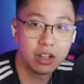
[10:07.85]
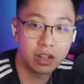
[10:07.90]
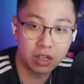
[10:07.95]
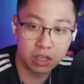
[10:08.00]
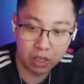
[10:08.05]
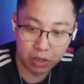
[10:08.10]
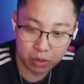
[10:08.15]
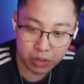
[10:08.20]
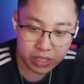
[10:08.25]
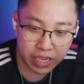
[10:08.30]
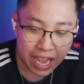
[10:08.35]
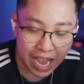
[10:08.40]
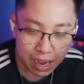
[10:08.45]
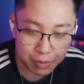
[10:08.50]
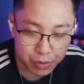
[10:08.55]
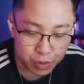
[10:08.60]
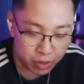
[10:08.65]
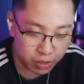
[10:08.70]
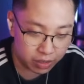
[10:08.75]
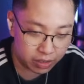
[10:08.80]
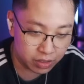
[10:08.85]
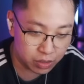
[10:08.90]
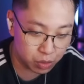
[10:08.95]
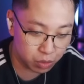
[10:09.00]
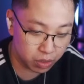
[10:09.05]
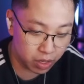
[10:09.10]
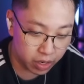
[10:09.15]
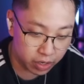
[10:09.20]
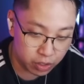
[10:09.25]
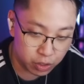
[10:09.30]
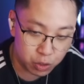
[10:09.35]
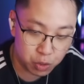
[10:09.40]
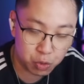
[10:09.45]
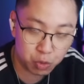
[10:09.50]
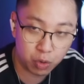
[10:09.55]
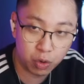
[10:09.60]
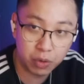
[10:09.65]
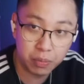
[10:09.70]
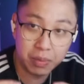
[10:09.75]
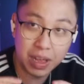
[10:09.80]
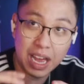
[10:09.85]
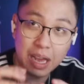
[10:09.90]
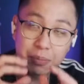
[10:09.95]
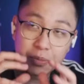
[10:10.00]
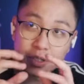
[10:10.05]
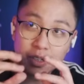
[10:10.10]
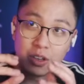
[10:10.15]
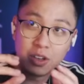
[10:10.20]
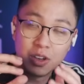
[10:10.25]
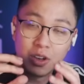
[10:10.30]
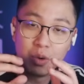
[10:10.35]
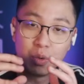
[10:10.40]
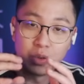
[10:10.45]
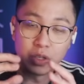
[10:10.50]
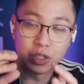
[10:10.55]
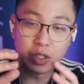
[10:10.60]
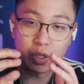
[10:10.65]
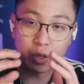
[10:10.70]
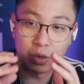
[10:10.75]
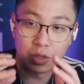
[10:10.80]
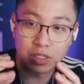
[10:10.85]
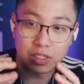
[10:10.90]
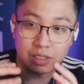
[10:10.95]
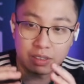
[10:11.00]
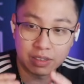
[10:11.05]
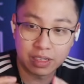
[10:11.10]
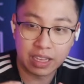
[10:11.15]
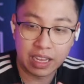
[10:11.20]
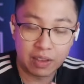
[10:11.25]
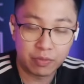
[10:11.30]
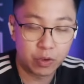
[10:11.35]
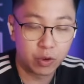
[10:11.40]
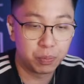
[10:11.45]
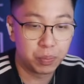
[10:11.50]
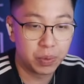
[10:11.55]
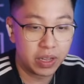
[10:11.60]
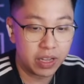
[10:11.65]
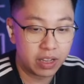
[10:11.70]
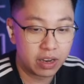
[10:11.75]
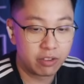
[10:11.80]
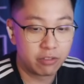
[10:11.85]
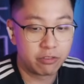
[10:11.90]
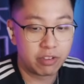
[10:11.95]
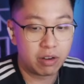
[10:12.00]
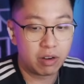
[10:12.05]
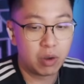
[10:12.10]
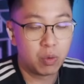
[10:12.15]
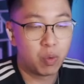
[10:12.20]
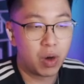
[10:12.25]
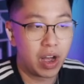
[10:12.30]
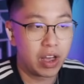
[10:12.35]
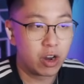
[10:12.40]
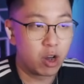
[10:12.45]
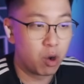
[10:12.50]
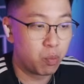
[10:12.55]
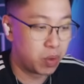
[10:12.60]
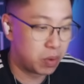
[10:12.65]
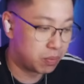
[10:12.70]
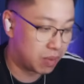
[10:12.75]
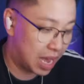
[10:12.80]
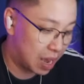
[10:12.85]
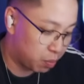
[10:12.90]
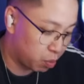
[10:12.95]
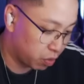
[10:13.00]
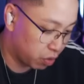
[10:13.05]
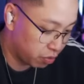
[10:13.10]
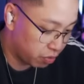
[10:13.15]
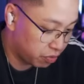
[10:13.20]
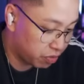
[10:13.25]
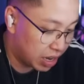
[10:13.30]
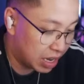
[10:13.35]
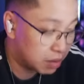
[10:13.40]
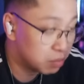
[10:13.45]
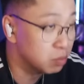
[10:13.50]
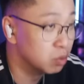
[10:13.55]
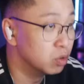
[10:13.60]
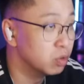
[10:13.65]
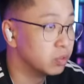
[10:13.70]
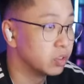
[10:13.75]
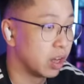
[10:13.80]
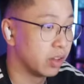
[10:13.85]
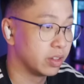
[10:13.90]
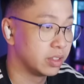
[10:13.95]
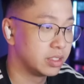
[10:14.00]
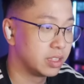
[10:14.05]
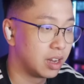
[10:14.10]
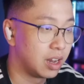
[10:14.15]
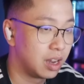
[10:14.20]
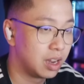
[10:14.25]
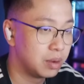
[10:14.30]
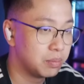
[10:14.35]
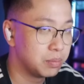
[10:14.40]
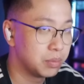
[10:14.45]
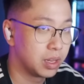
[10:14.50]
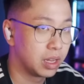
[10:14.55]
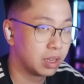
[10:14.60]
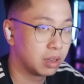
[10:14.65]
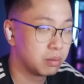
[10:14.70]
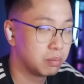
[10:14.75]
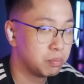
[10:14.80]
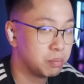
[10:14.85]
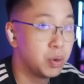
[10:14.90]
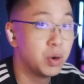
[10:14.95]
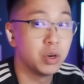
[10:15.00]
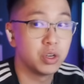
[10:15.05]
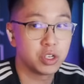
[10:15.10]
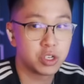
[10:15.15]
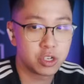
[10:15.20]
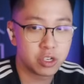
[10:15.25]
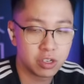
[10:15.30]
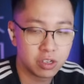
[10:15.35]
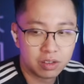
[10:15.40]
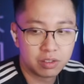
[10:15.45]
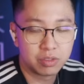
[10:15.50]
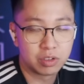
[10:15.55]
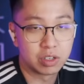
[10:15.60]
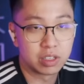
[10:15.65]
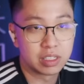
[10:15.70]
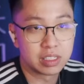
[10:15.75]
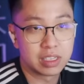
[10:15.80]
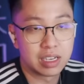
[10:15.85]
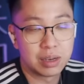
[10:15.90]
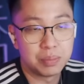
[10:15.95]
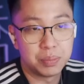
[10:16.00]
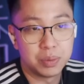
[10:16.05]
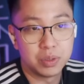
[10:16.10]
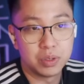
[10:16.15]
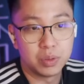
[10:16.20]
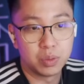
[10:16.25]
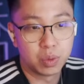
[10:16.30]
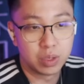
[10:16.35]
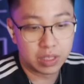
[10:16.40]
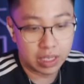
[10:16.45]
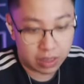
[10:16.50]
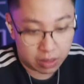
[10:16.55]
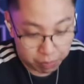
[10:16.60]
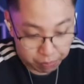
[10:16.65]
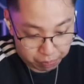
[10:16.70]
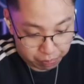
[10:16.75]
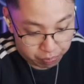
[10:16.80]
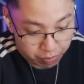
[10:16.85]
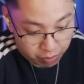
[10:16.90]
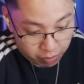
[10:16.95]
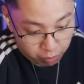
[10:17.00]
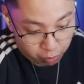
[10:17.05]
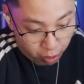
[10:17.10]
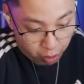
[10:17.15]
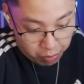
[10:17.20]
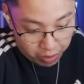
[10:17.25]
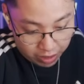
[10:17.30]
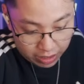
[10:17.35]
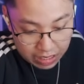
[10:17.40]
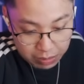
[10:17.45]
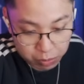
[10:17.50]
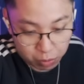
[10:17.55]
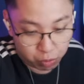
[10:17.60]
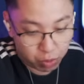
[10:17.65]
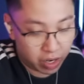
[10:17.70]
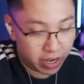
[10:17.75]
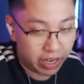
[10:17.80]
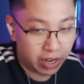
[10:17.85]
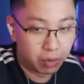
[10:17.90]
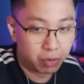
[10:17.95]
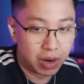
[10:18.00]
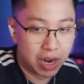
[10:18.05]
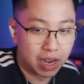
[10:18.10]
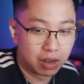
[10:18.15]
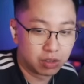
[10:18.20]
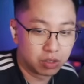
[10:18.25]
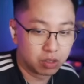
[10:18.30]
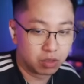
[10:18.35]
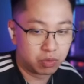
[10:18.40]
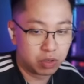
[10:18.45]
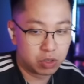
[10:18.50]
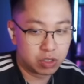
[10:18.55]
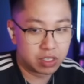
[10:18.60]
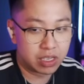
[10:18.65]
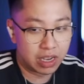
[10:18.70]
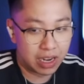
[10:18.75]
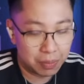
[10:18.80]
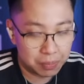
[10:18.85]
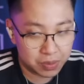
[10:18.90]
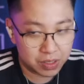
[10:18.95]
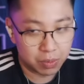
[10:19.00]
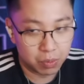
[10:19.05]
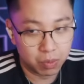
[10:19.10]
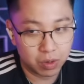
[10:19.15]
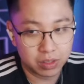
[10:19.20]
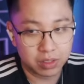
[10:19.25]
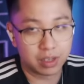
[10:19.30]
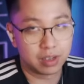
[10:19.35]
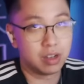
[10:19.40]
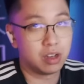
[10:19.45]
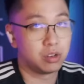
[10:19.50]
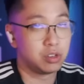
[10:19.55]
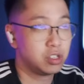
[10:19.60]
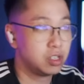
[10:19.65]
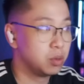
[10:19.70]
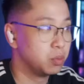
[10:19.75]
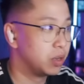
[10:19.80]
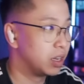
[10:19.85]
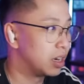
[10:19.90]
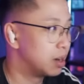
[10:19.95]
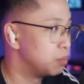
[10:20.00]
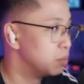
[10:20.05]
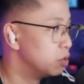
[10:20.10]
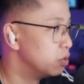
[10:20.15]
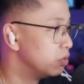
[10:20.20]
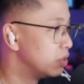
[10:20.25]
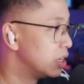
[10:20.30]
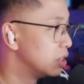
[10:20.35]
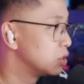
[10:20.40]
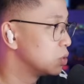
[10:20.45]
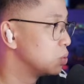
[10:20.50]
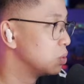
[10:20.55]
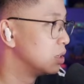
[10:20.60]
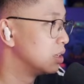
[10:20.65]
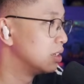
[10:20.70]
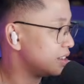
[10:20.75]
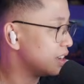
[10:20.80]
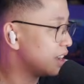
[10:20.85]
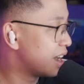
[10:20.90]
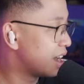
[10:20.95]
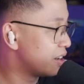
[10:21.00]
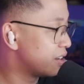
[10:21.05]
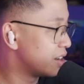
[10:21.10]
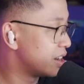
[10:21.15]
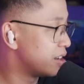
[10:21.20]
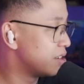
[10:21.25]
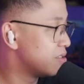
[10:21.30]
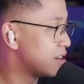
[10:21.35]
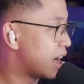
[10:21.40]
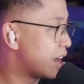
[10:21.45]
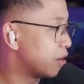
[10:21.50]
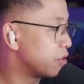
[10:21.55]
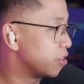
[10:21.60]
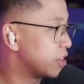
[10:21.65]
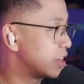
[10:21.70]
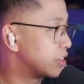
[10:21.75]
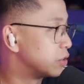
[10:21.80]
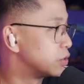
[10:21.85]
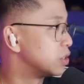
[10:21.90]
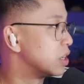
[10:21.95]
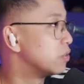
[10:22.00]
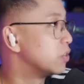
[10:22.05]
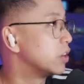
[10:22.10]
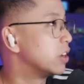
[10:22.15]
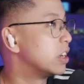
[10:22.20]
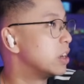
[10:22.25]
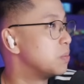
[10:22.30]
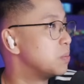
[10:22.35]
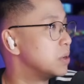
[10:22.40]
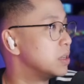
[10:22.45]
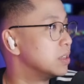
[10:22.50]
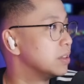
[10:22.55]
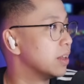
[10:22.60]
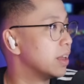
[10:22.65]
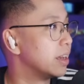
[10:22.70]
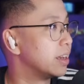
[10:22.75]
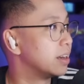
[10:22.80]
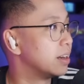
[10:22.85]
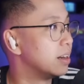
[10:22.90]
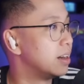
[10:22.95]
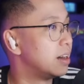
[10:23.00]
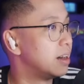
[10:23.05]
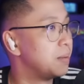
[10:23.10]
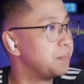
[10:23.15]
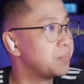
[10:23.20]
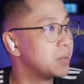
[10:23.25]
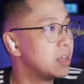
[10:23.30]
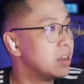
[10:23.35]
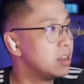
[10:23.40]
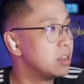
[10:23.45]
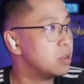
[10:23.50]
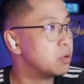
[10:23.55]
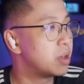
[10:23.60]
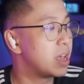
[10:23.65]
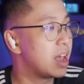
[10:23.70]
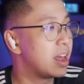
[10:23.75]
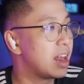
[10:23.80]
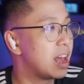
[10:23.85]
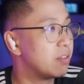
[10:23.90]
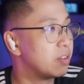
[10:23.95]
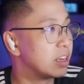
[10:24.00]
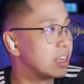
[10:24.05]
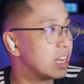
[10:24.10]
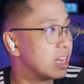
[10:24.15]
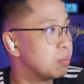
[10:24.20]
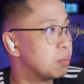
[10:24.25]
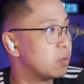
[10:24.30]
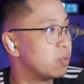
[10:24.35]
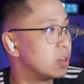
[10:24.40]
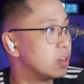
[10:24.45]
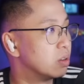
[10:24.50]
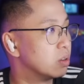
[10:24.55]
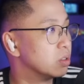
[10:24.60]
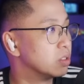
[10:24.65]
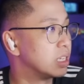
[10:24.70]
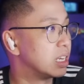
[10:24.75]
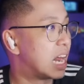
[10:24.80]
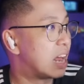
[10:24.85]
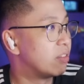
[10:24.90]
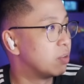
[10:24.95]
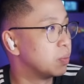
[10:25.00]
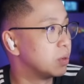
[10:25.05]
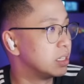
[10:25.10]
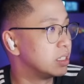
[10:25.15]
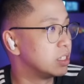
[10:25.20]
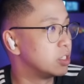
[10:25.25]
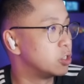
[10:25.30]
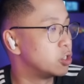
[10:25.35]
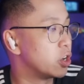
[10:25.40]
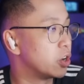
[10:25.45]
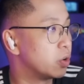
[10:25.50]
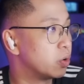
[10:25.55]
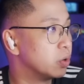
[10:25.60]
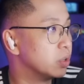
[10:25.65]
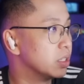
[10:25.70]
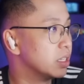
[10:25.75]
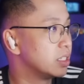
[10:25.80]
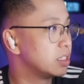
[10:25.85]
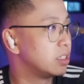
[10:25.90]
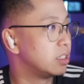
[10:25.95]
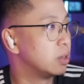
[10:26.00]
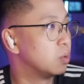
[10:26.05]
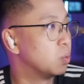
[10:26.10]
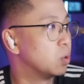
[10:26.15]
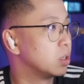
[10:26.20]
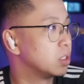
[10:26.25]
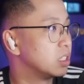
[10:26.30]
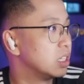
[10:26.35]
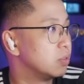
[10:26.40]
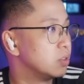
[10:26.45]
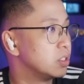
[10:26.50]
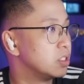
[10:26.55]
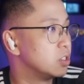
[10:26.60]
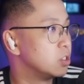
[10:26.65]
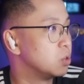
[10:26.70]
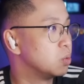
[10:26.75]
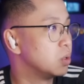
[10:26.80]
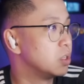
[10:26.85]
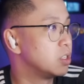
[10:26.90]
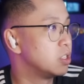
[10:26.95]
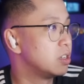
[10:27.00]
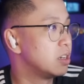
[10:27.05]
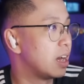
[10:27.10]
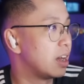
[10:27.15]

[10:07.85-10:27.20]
Closed capture areas, so a lot of control maps where the turrets, like if you're playing on a very wide open map where the fight moves all the time, like Push, for example, where like the robot keeps running around. So if you set up somewhere, it's like, oh shit, we gotta move elsewhere. I don't know. I don't think there's ever gonna be like, you can't have a game of heroes that everybody's a generalist and it works every situation.